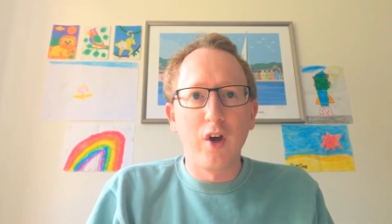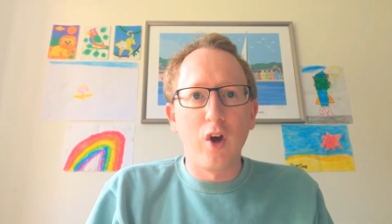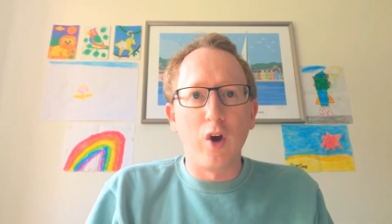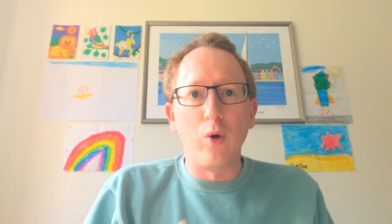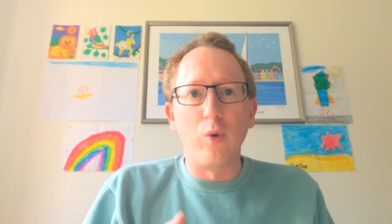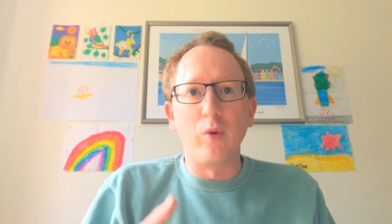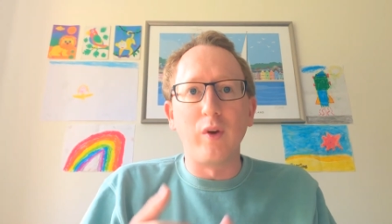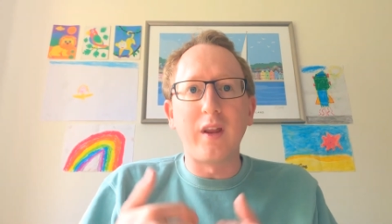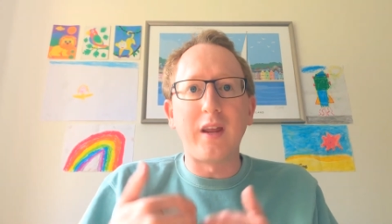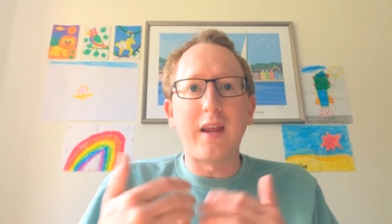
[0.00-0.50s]

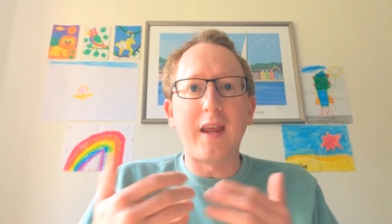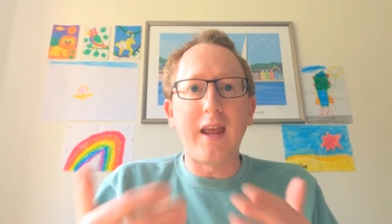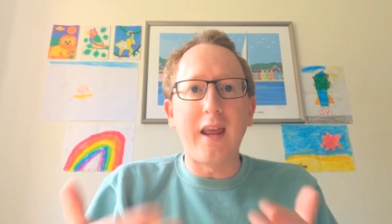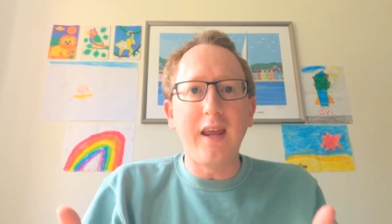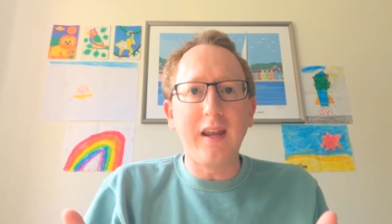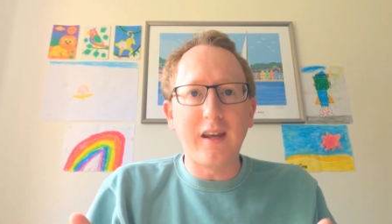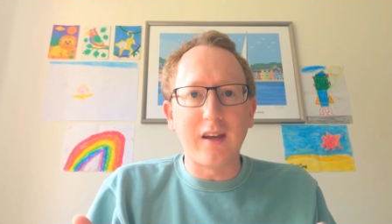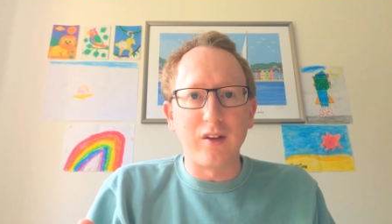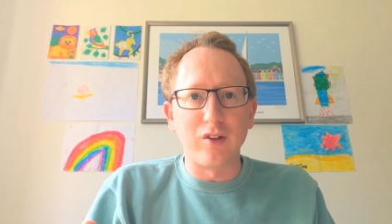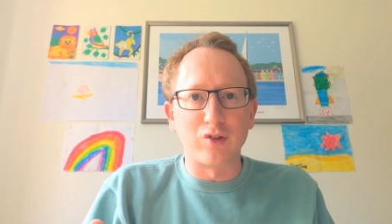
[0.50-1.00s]
Only he
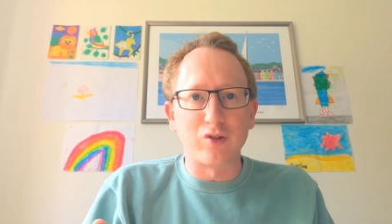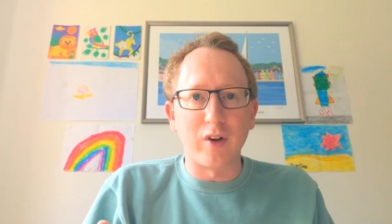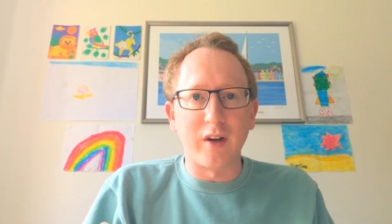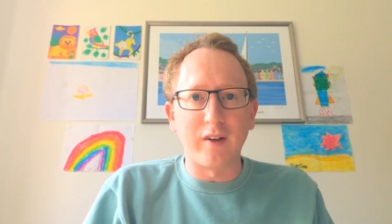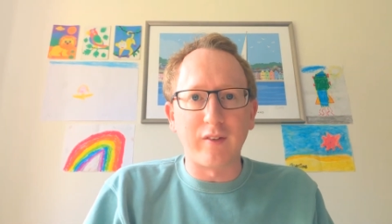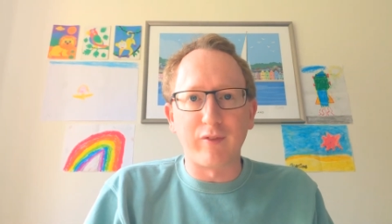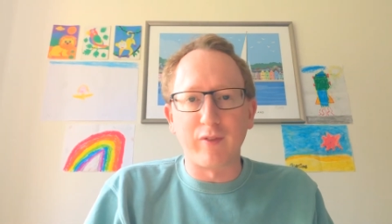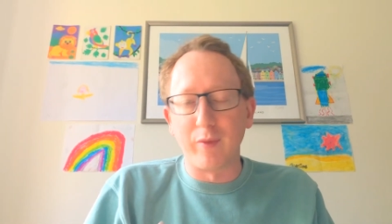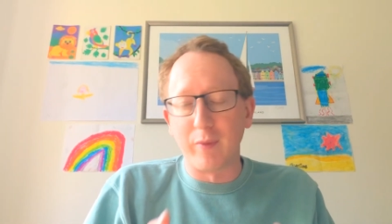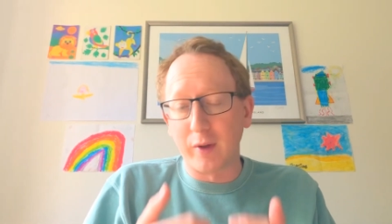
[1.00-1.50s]
can
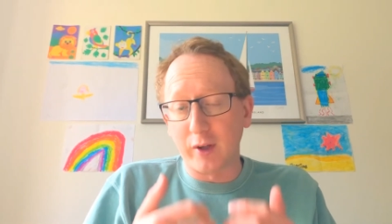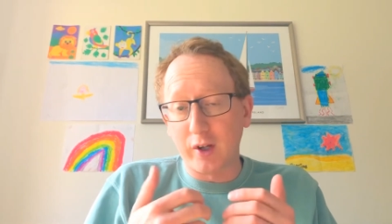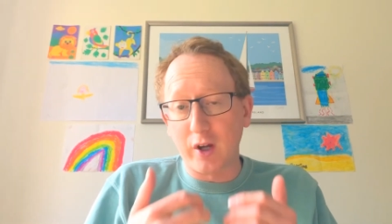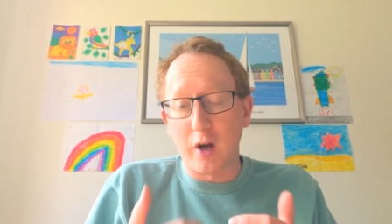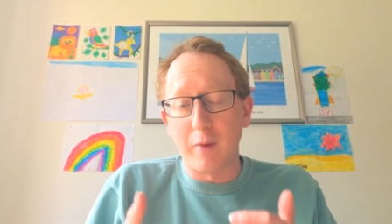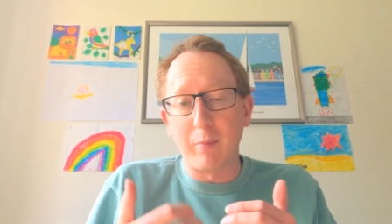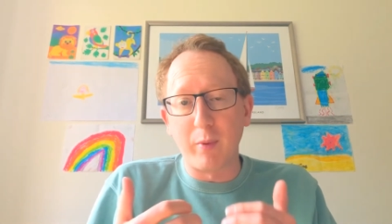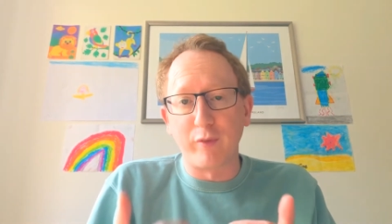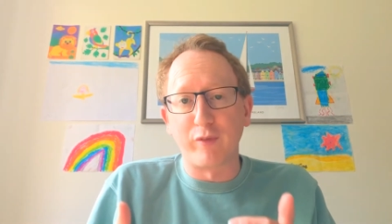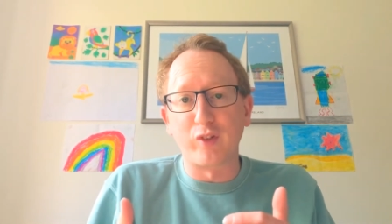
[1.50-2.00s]
drink from the
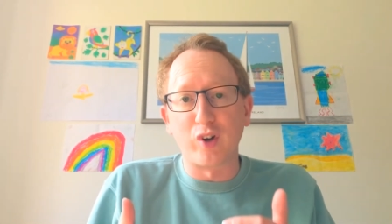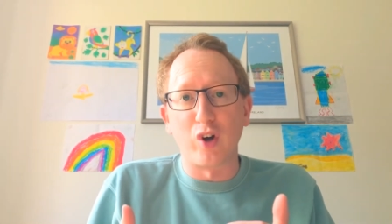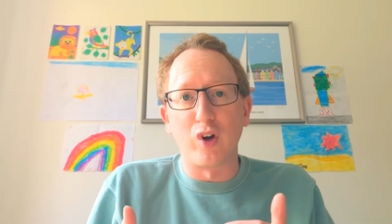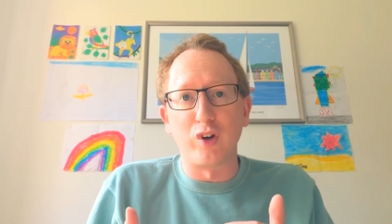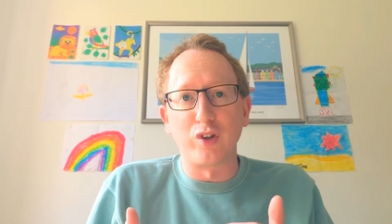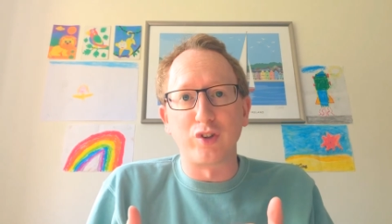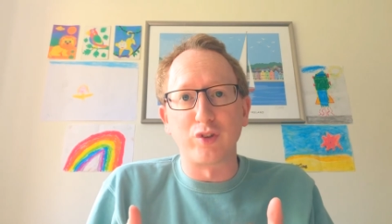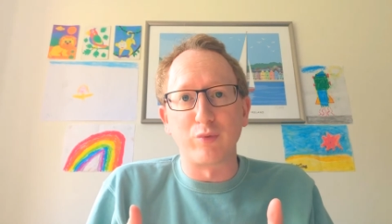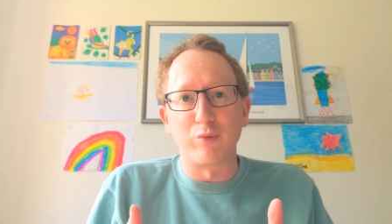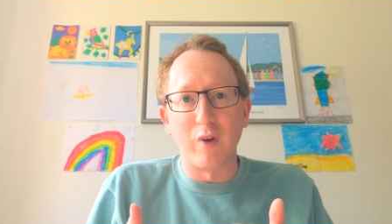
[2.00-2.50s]
cup of
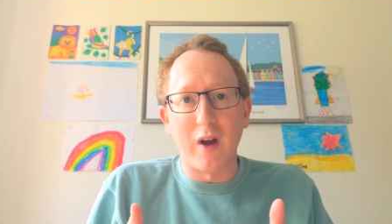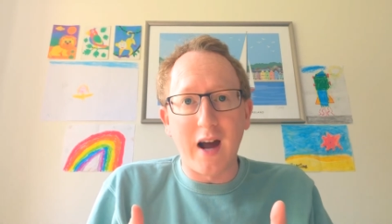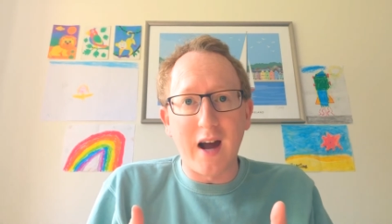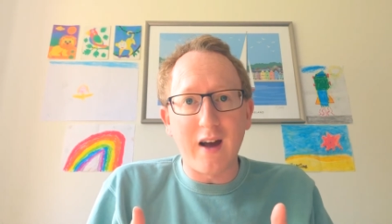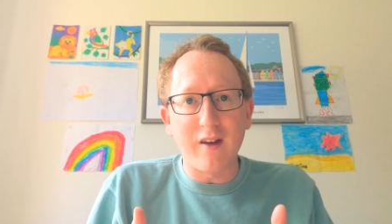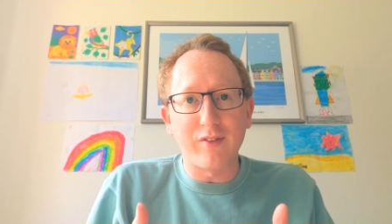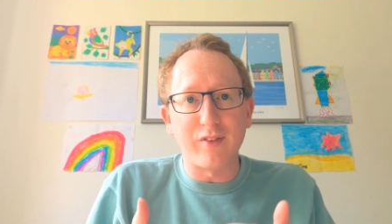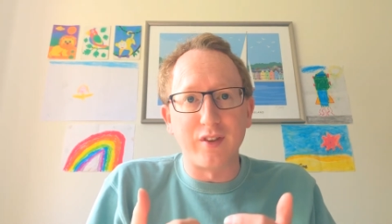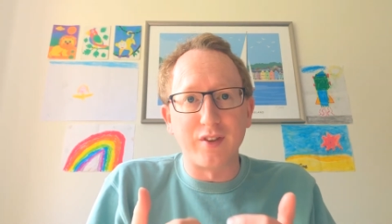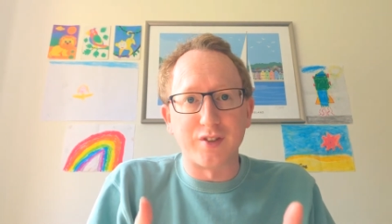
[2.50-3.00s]
God's
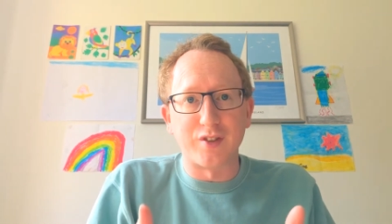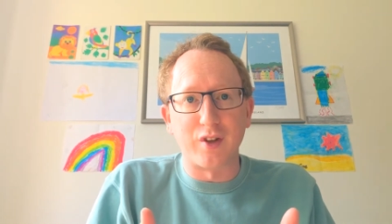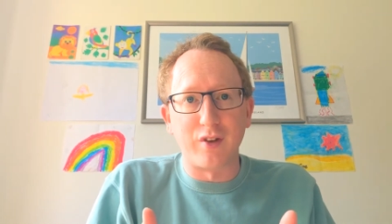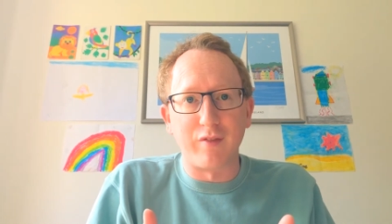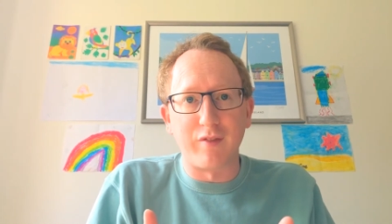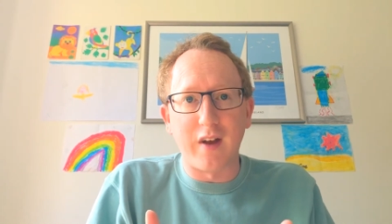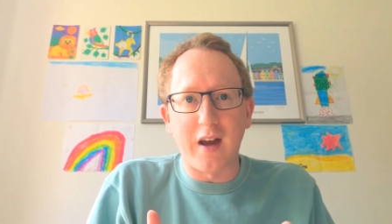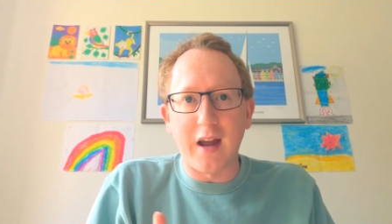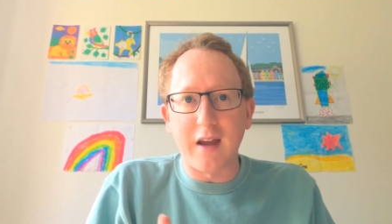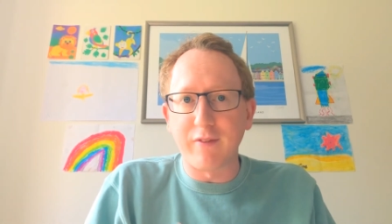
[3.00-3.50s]
wrath and
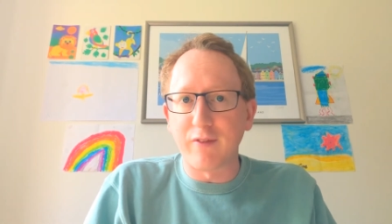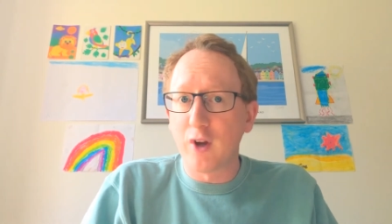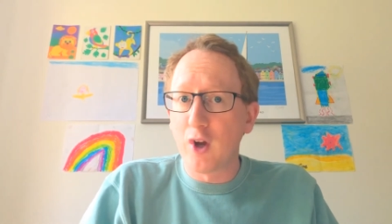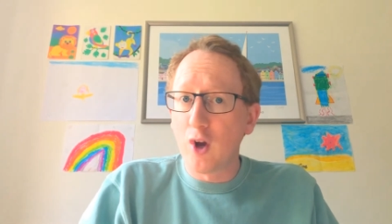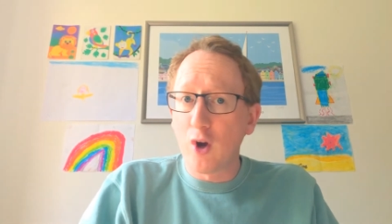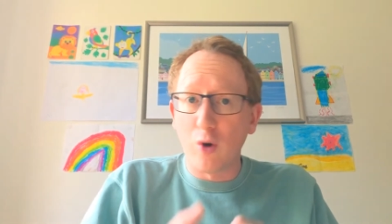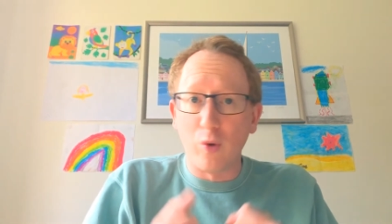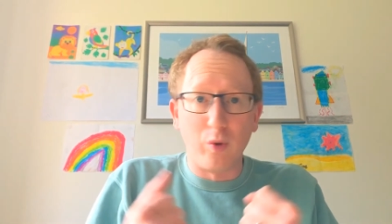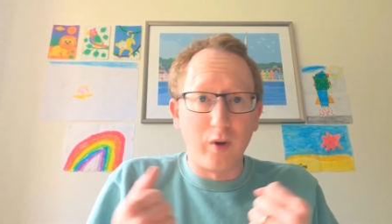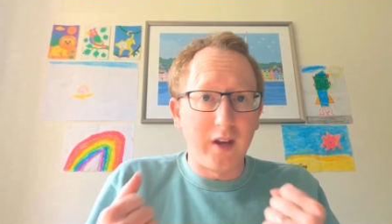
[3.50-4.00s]
survive.
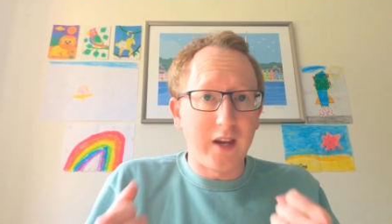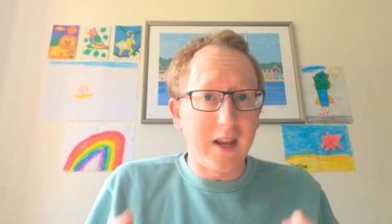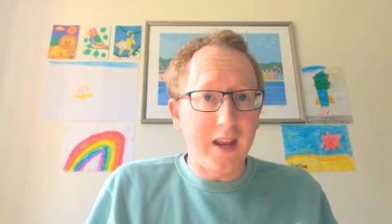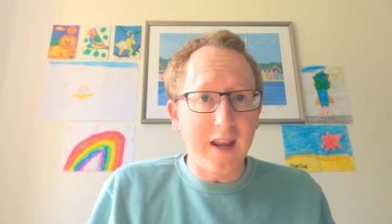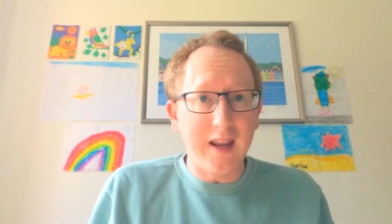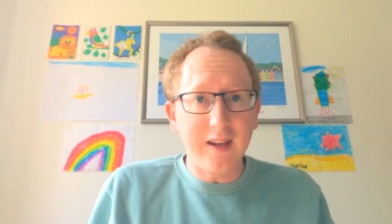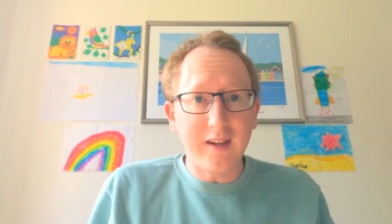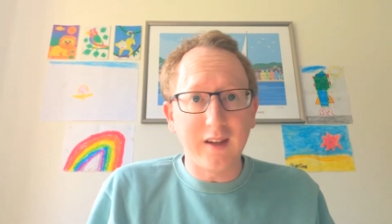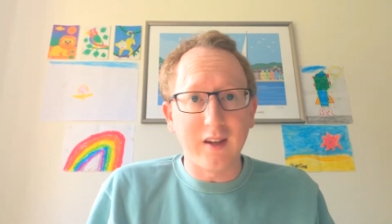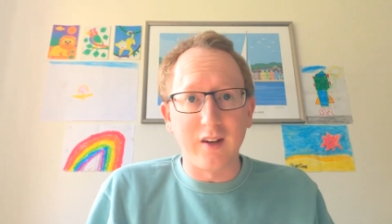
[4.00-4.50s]
Only
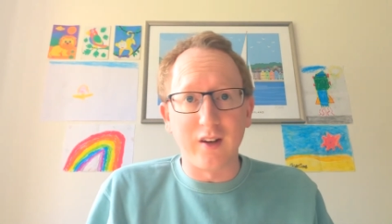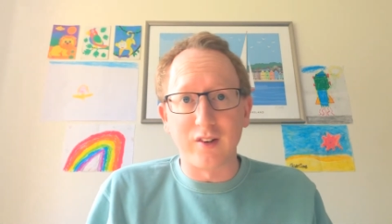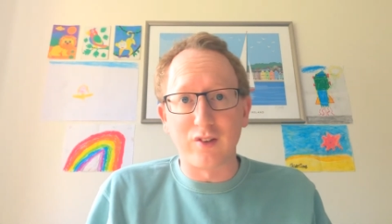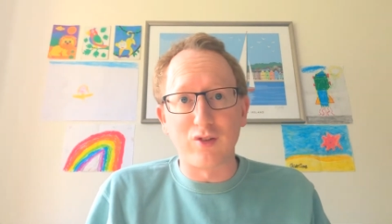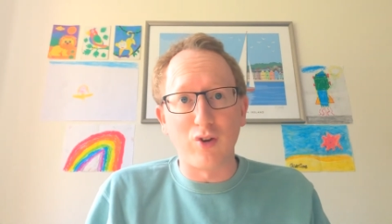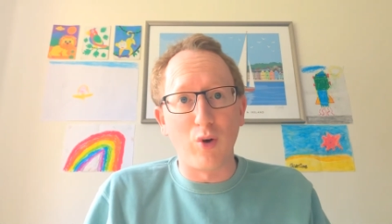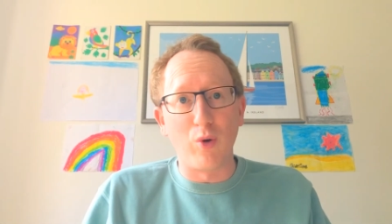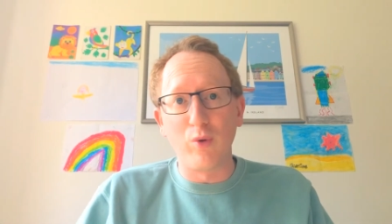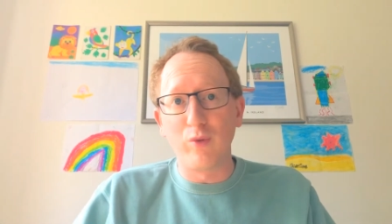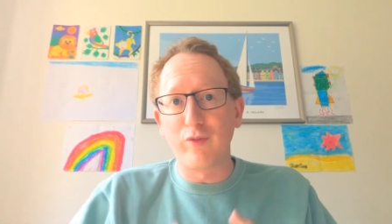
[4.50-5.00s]
he can
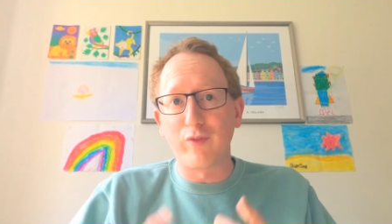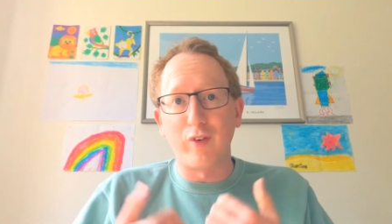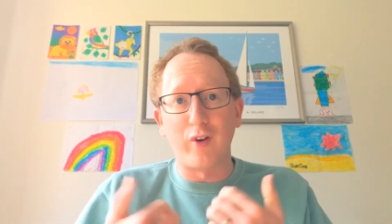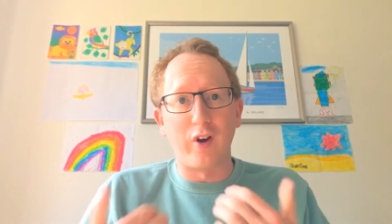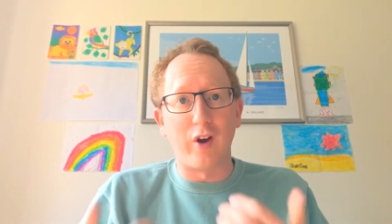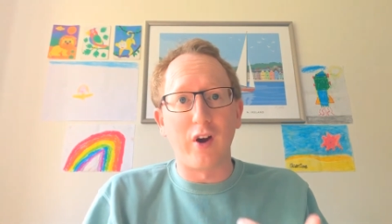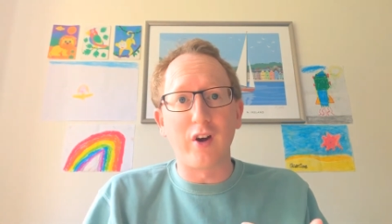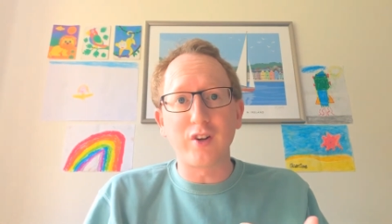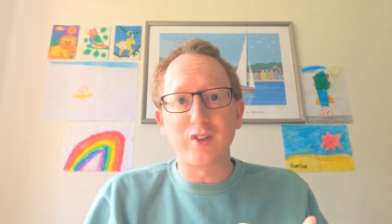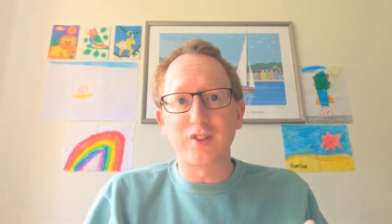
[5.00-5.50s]
atone for
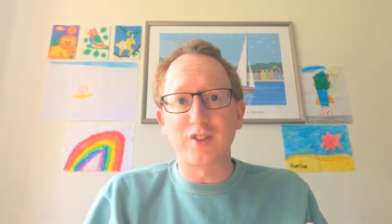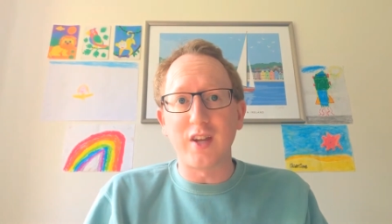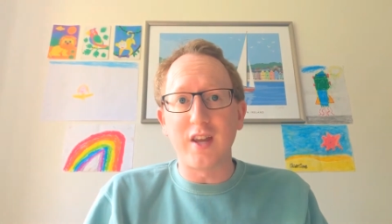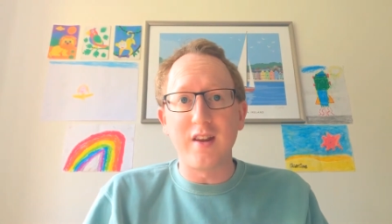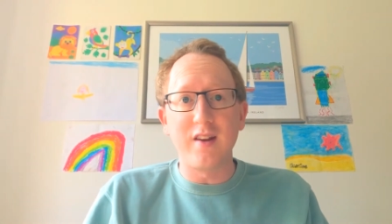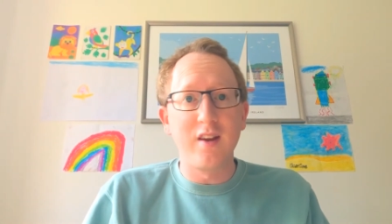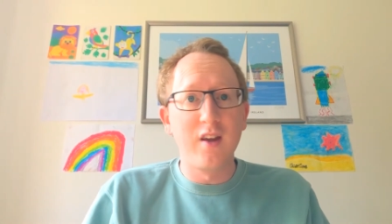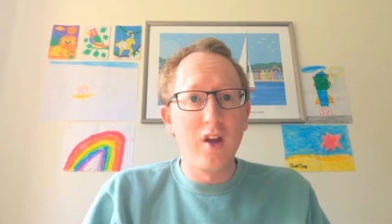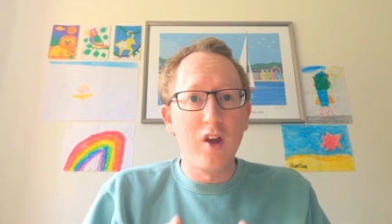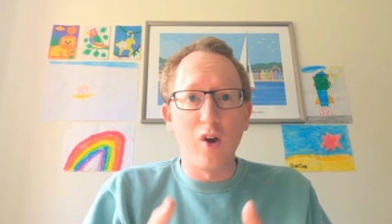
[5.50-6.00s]
our
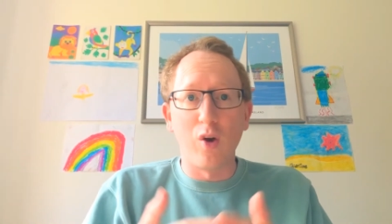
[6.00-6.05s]
sin.